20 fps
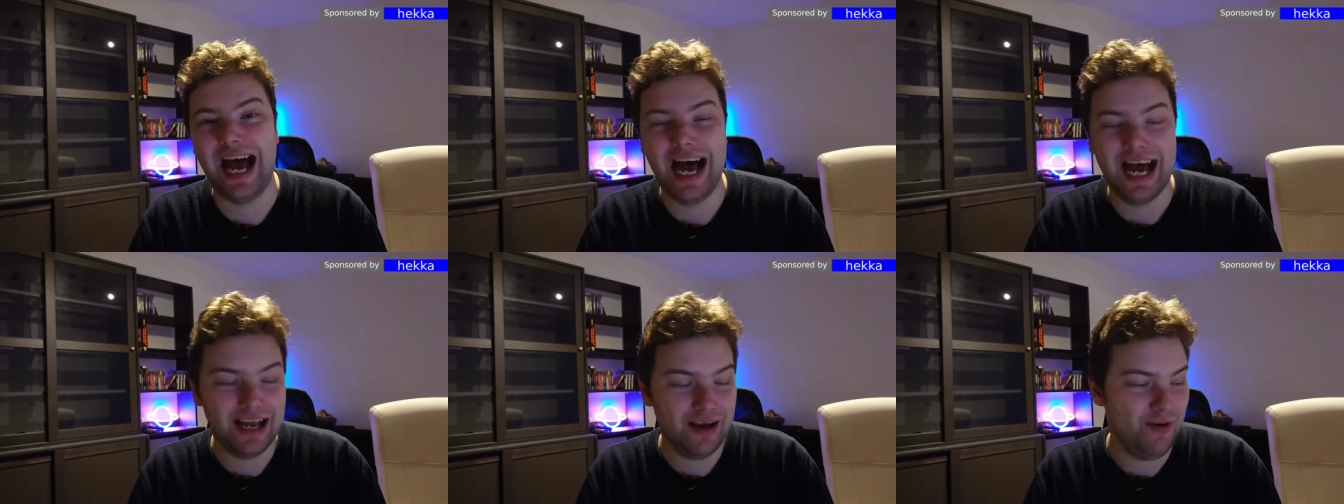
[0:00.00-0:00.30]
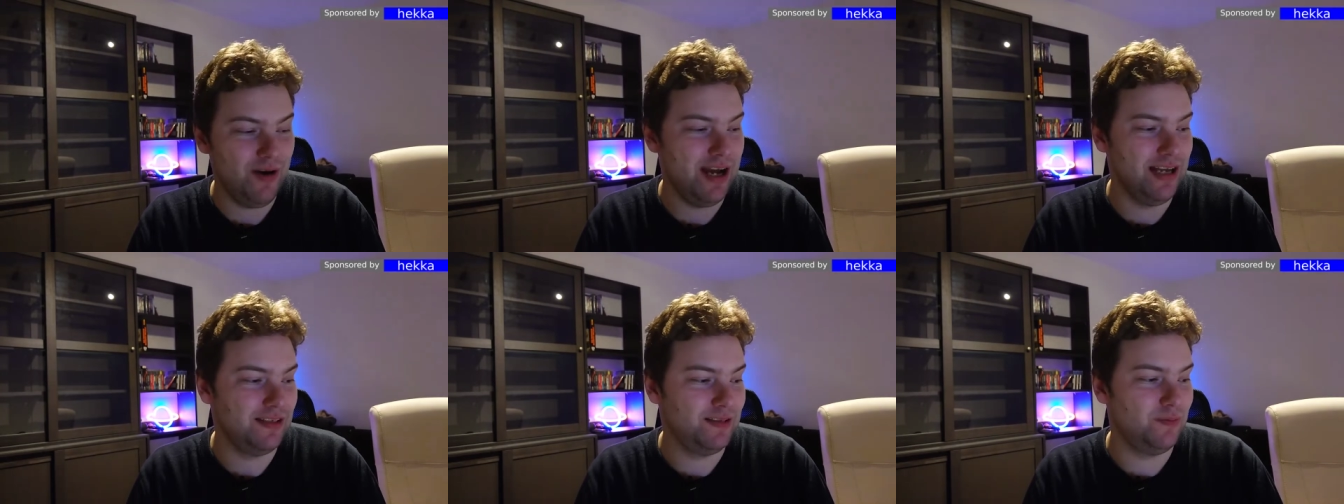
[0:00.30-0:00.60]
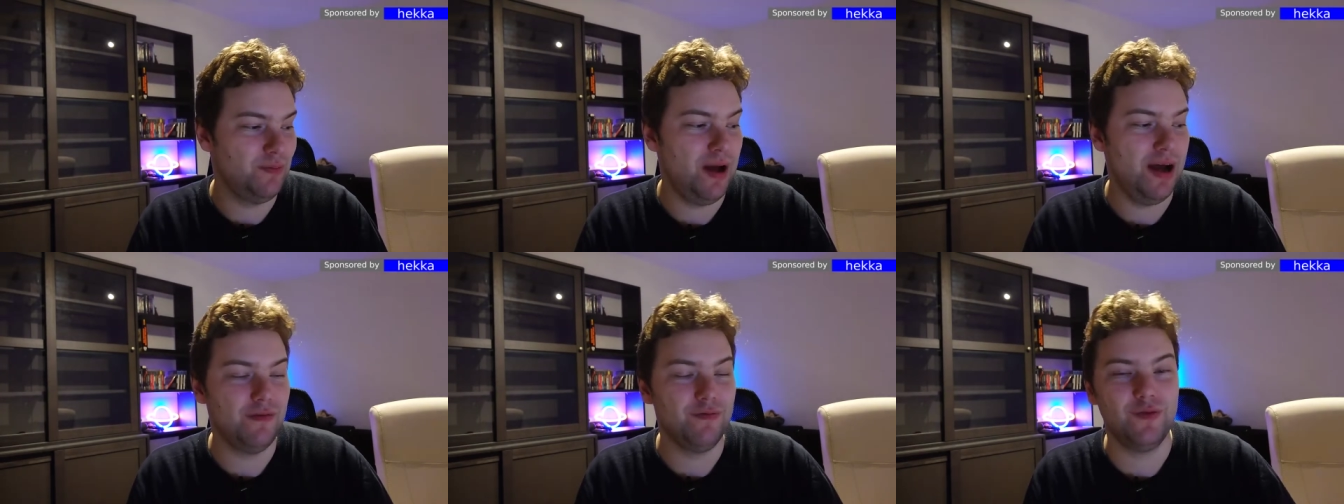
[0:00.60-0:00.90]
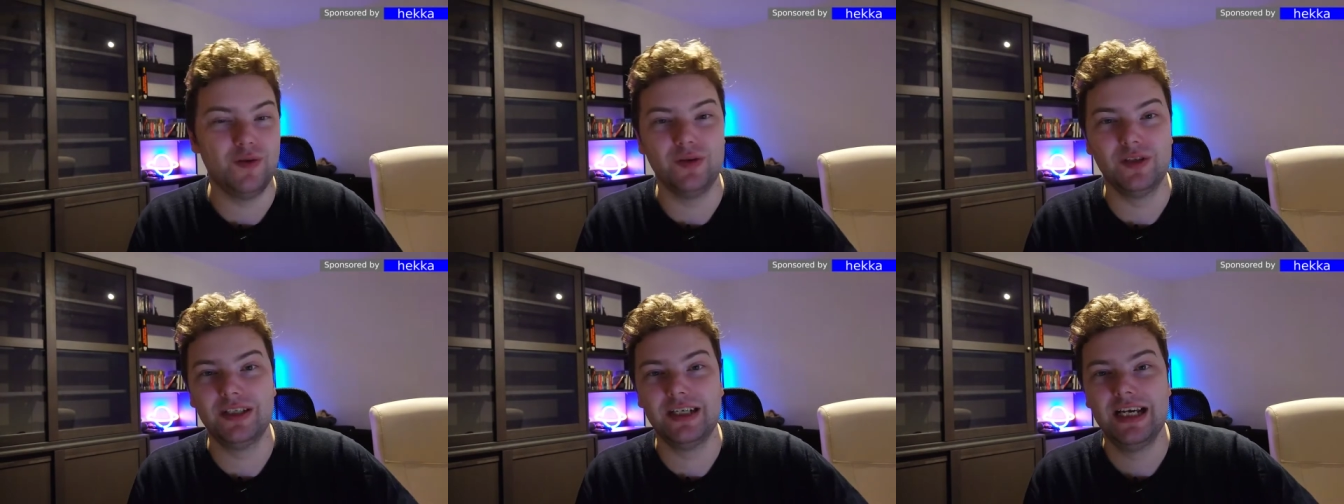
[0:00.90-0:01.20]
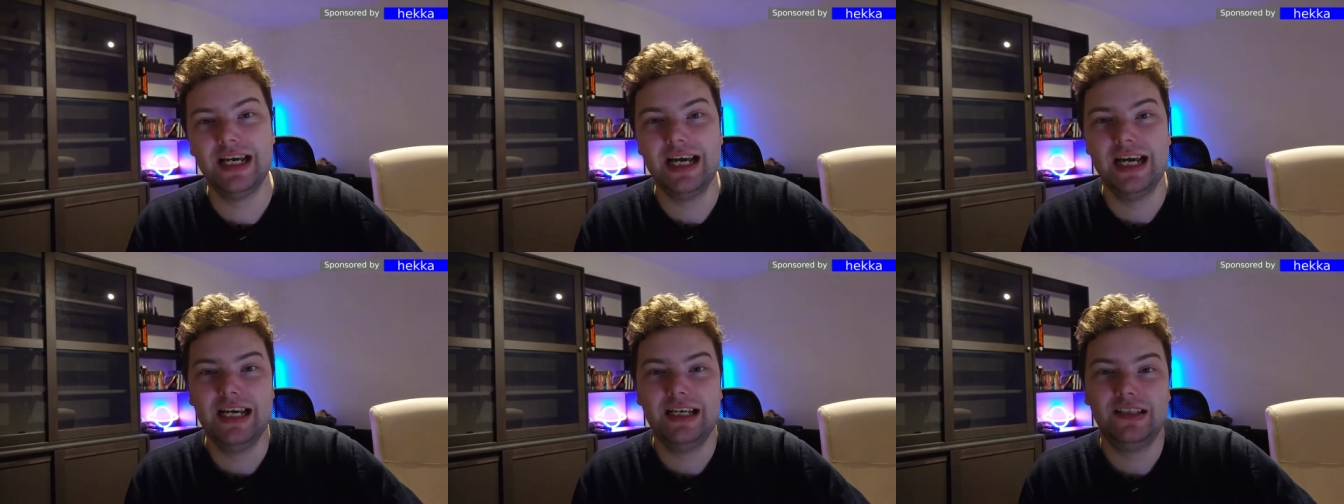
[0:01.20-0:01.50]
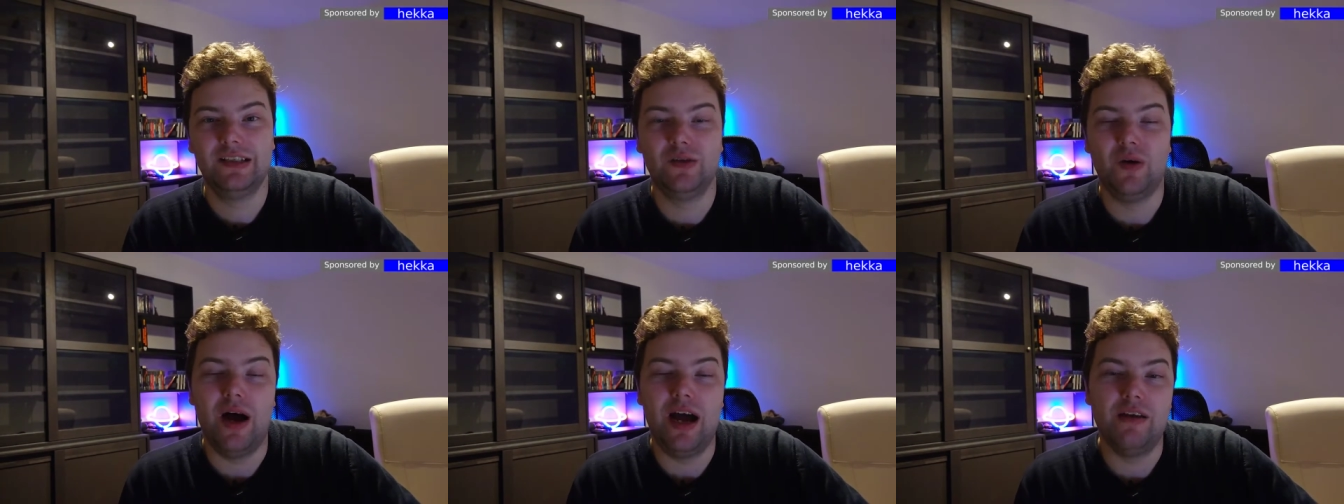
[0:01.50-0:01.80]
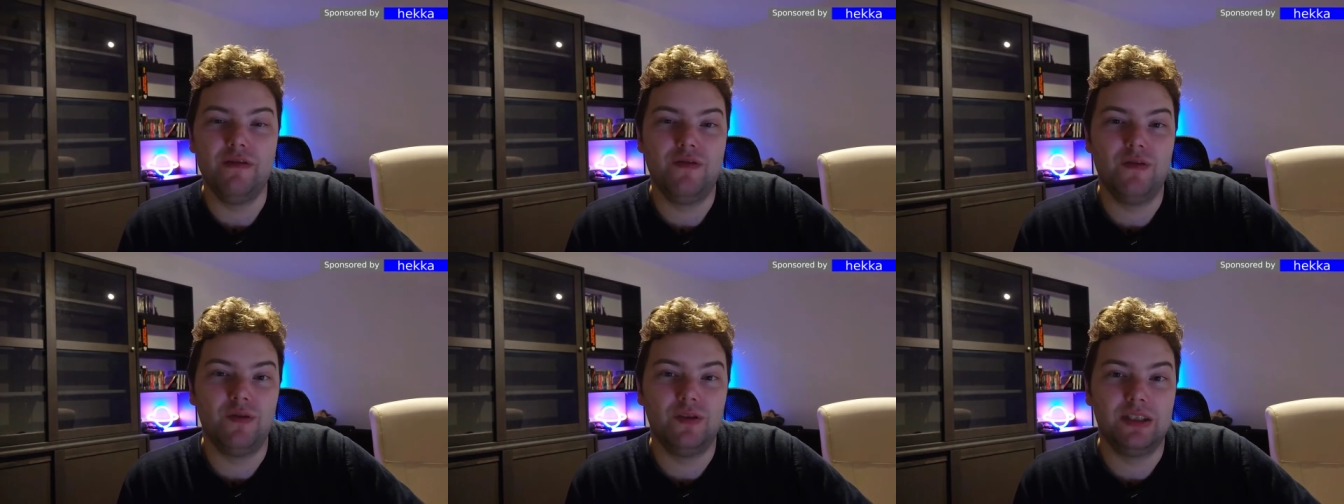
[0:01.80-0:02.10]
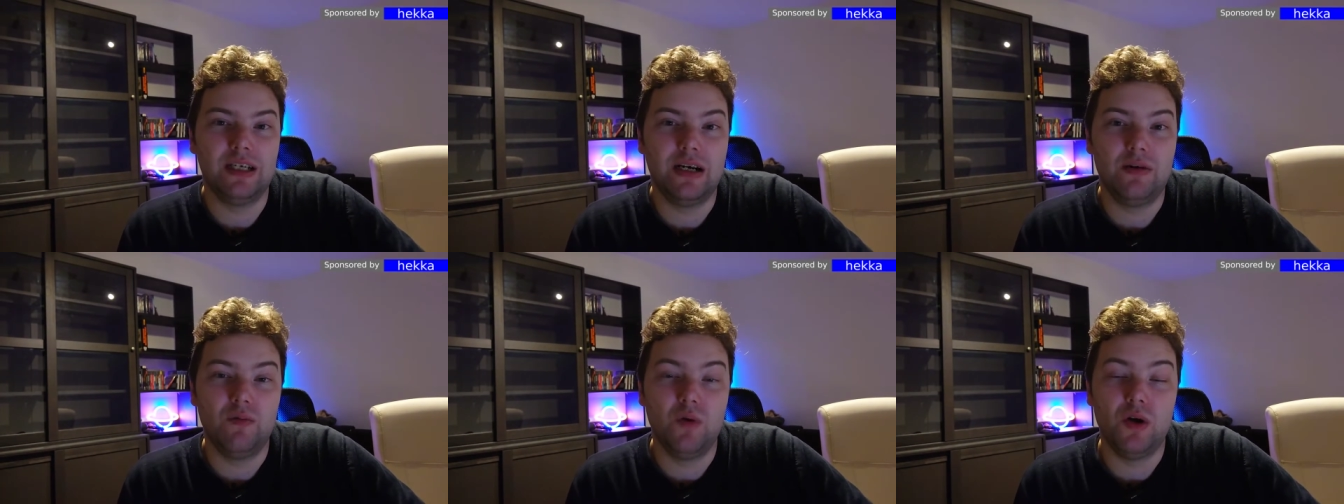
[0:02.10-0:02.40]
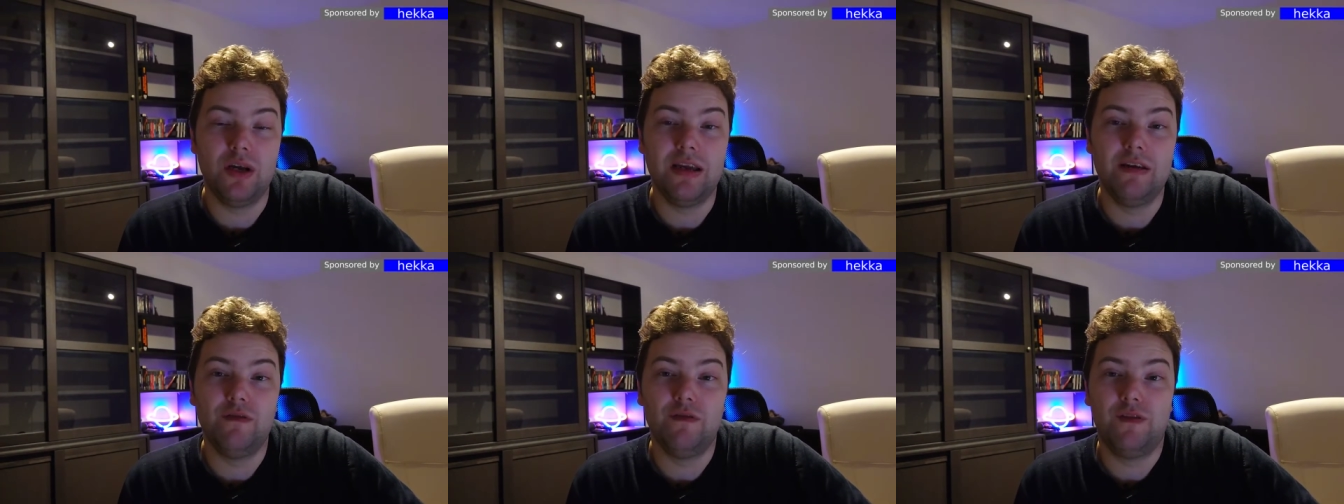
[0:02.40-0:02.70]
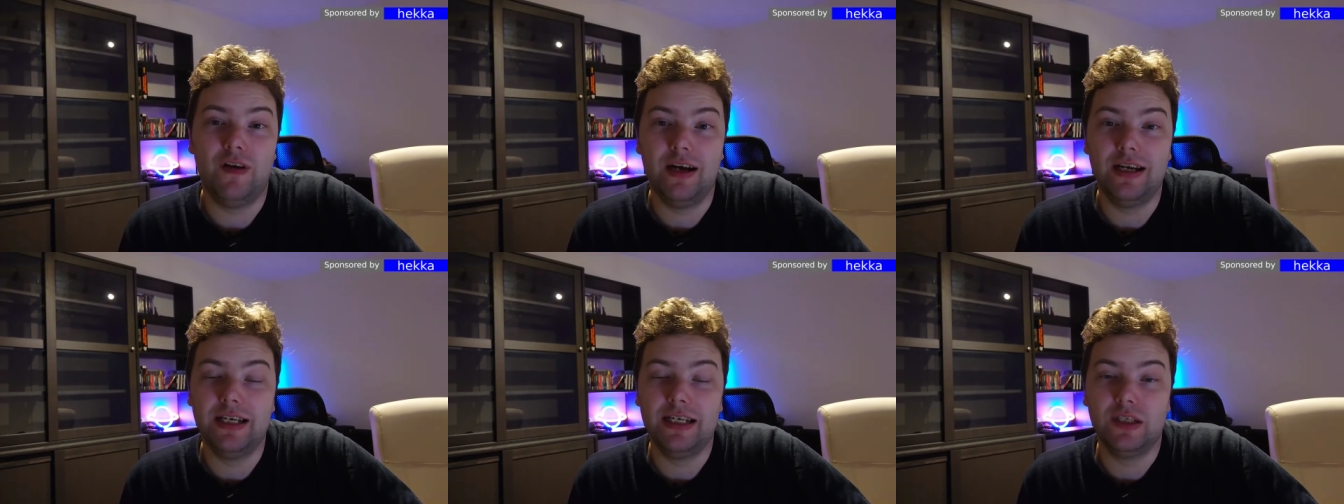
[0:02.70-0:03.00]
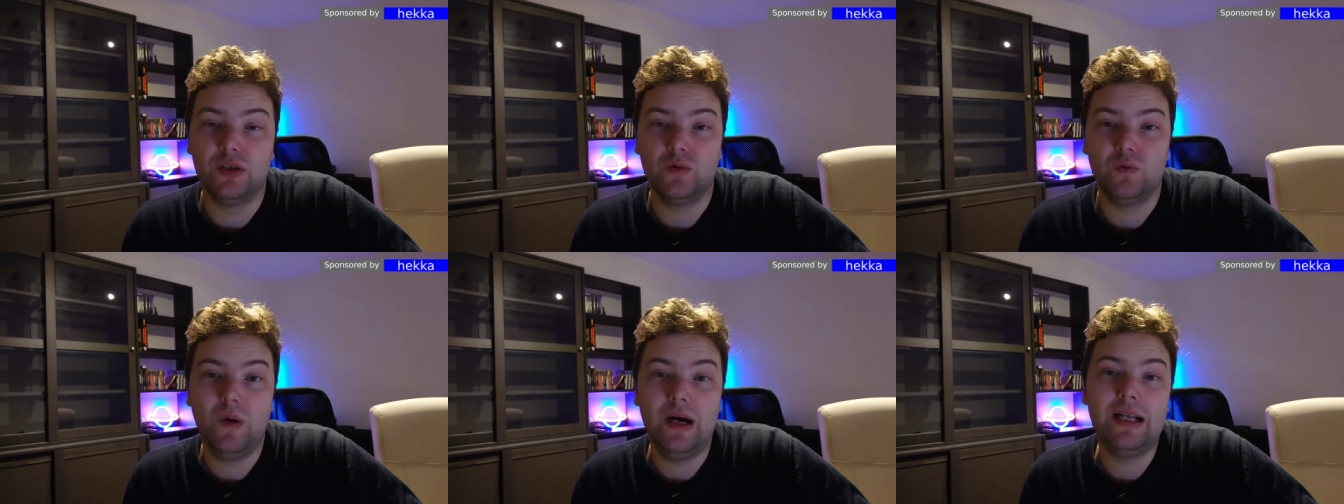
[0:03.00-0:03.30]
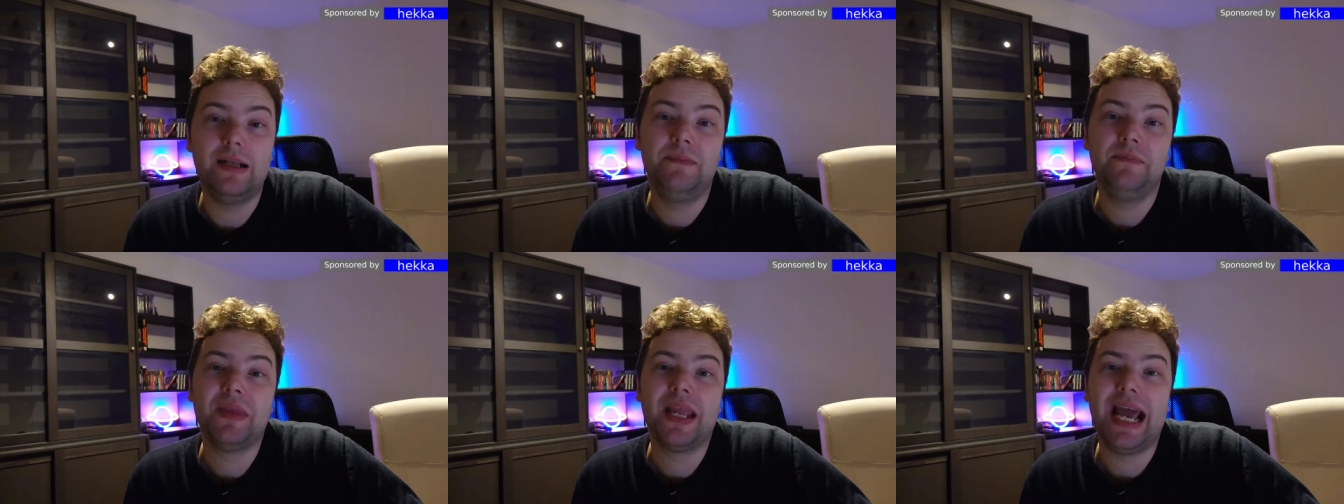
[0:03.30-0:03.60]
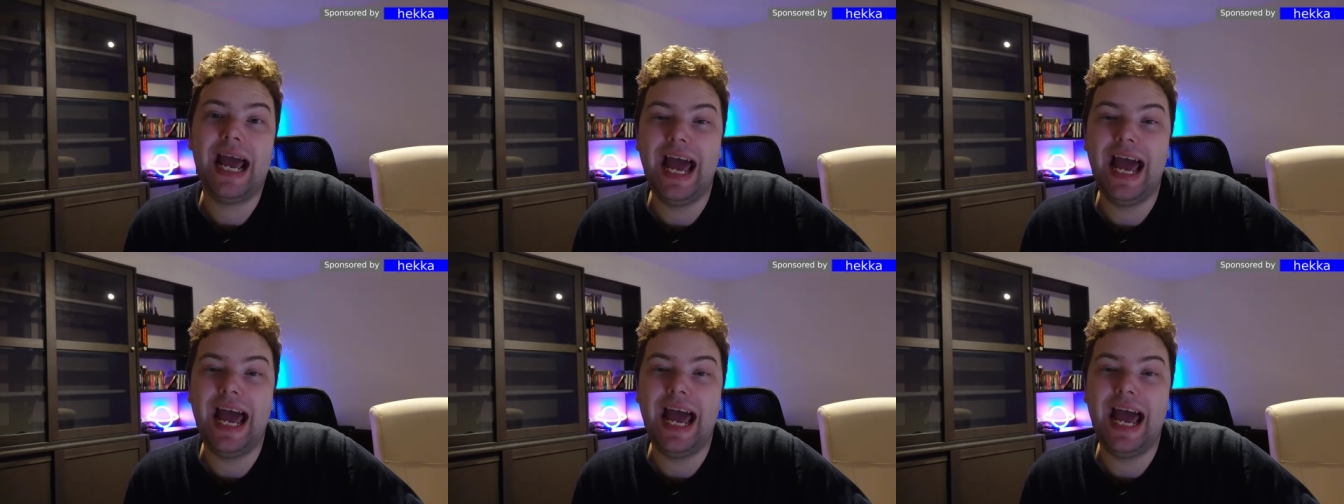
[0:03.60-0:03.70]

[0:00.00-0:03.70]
iOS smartphones, so iPhones are working fine as well.